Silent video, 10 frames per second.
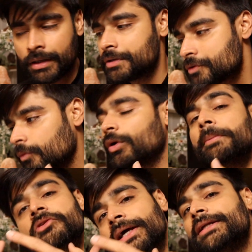So what I'm
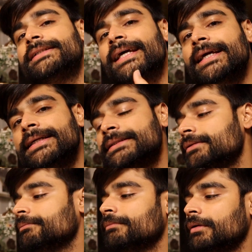trying to say is,
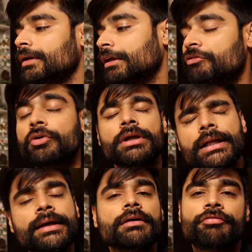if you're
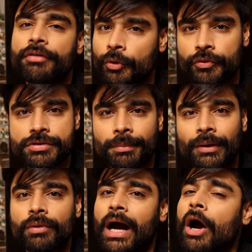really confused
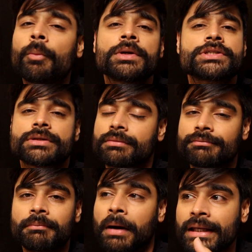about how much
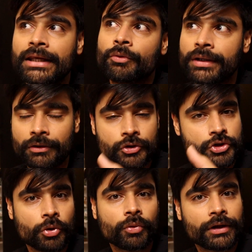money you need to
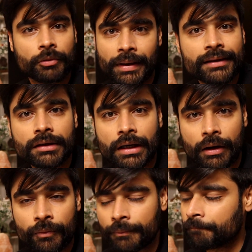show in your bank
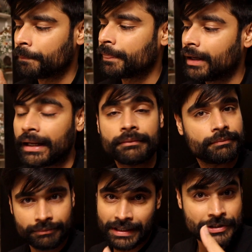account and
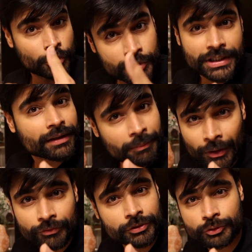there's no set
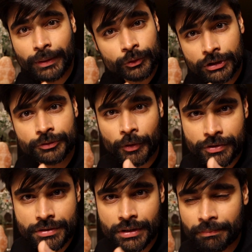amount for spousal
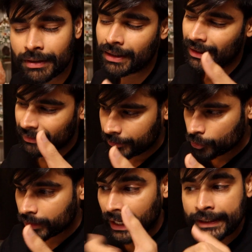sponsorship, you
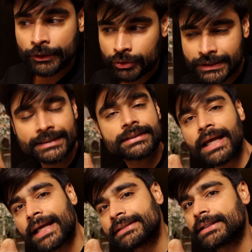can use this
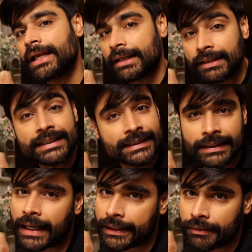as a decent
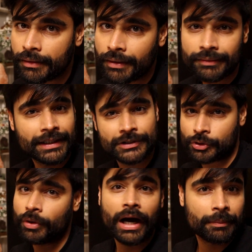guide. There is
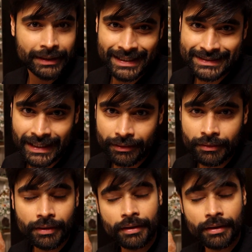no harm against that.